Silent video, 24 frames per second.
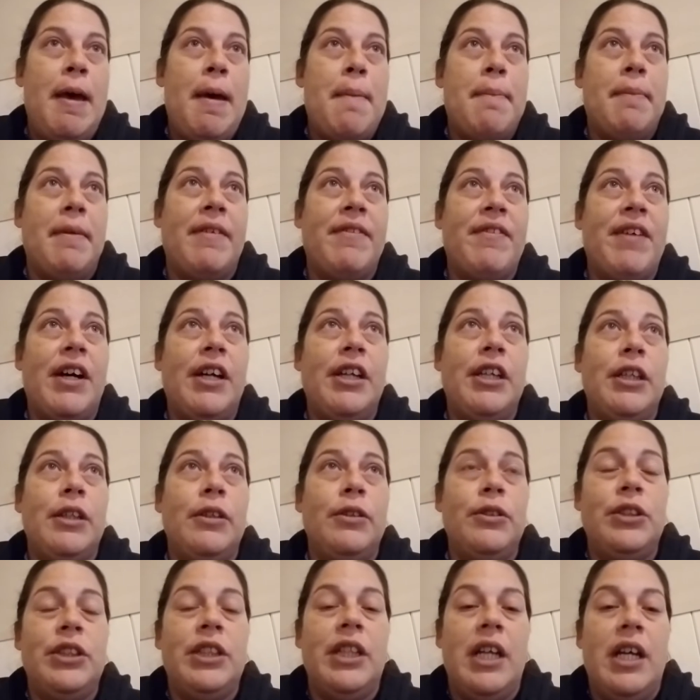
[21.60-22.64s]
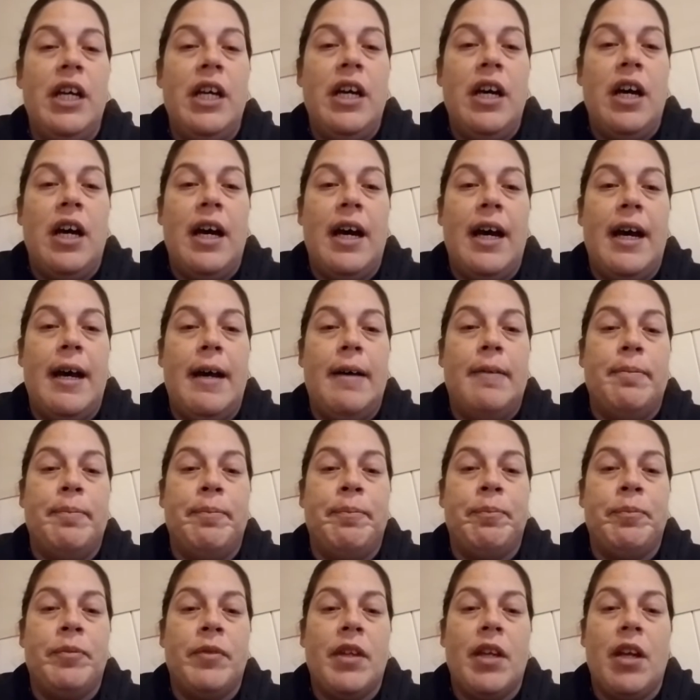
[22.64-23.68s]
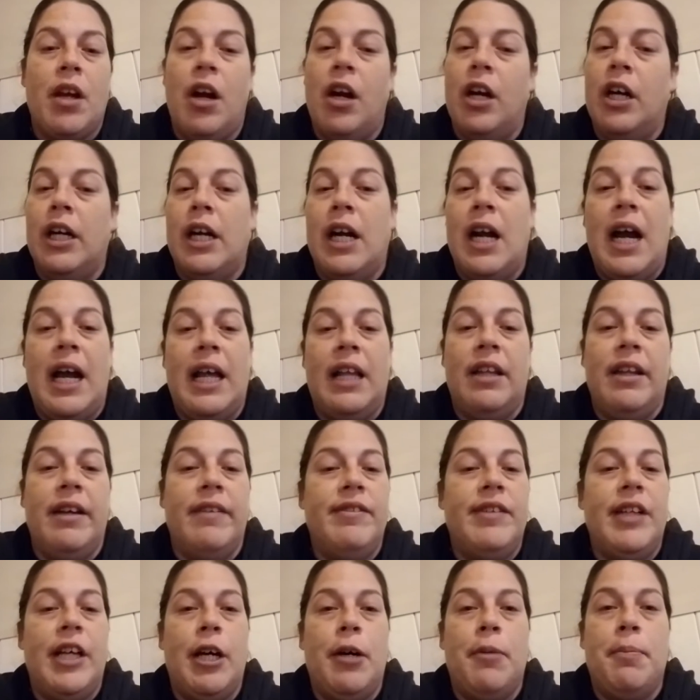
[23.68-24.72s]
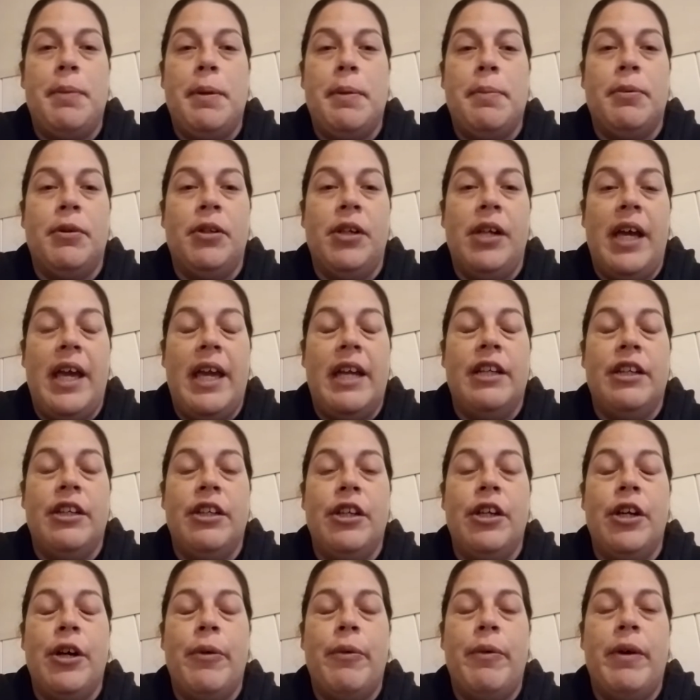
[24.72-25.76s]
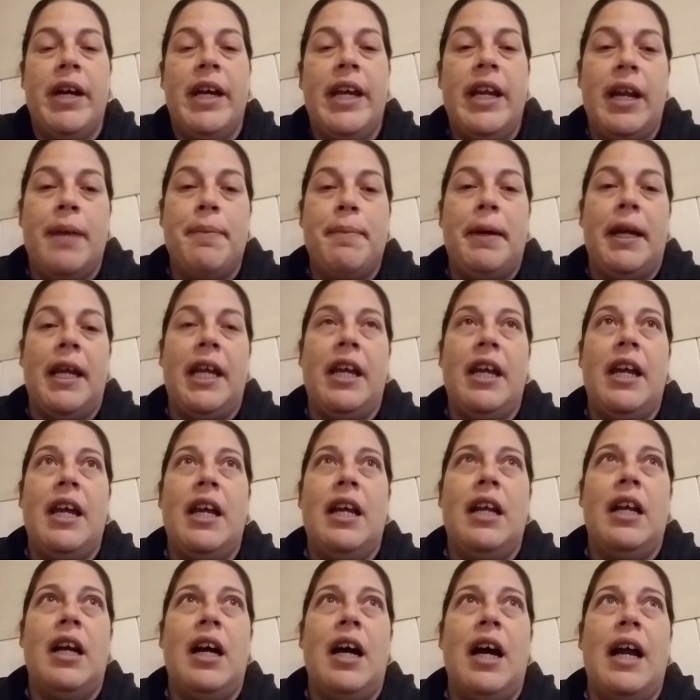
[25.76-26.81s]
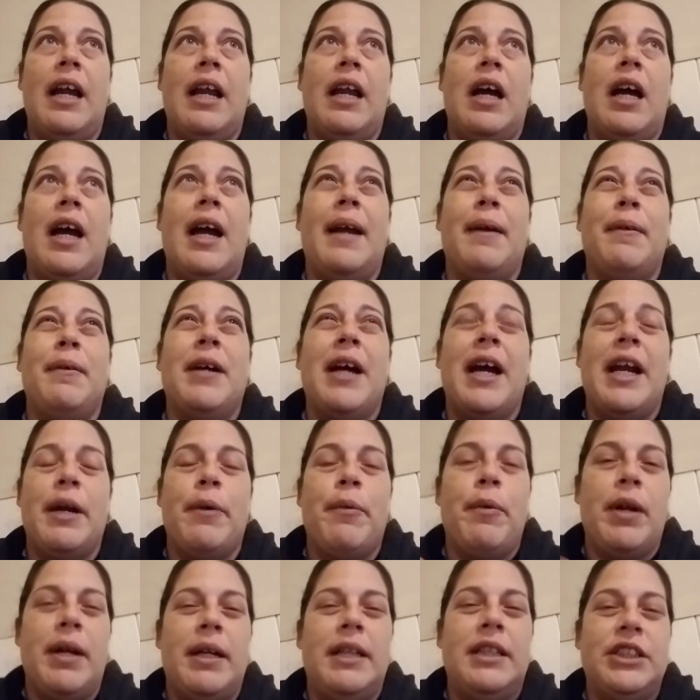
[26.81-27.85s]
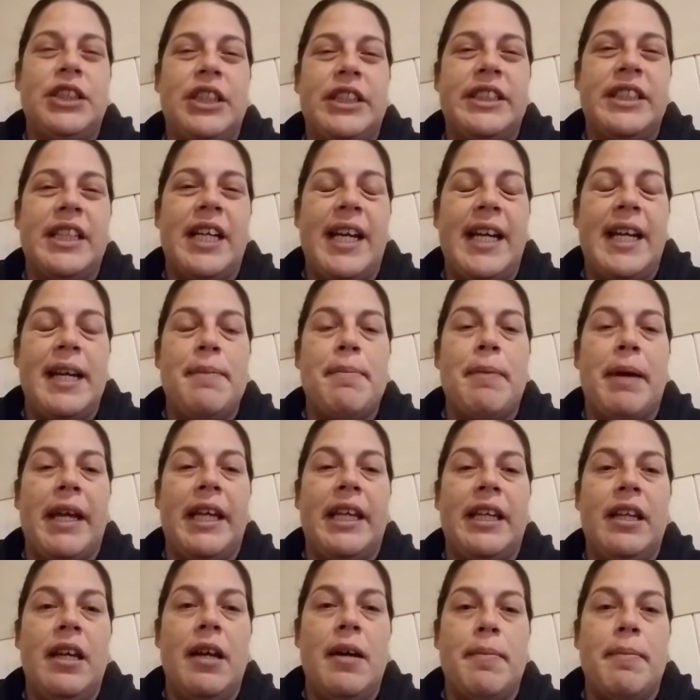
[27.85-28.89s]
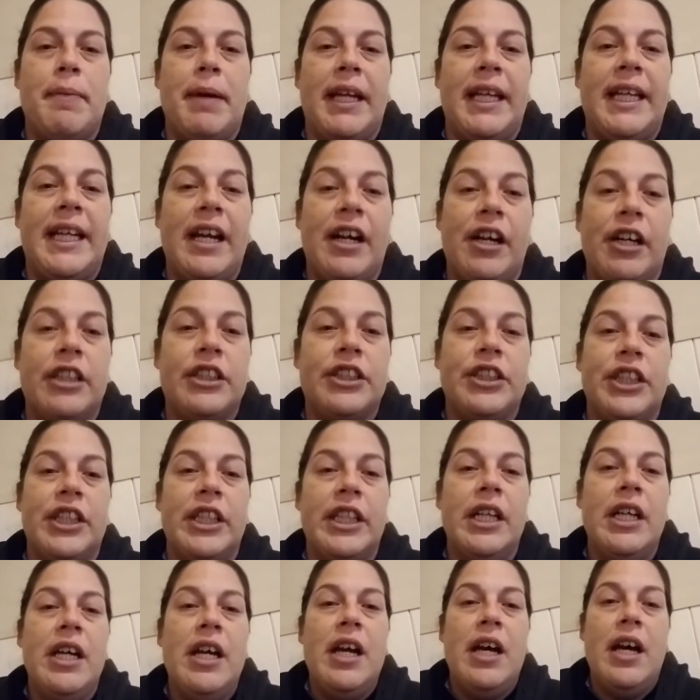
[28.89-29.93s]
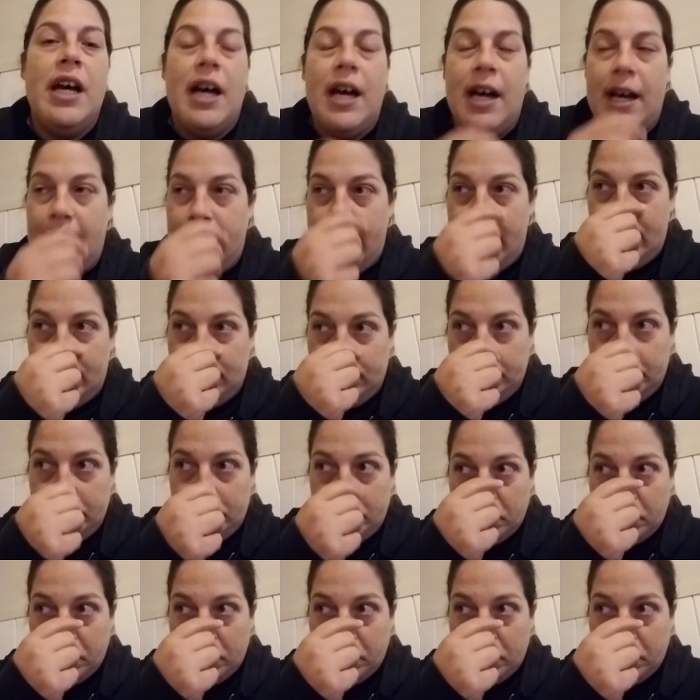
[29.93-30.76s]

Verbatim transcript: My values um, are I love to help people, and you know what? My I, I kind of want to just tie in my my character. Um,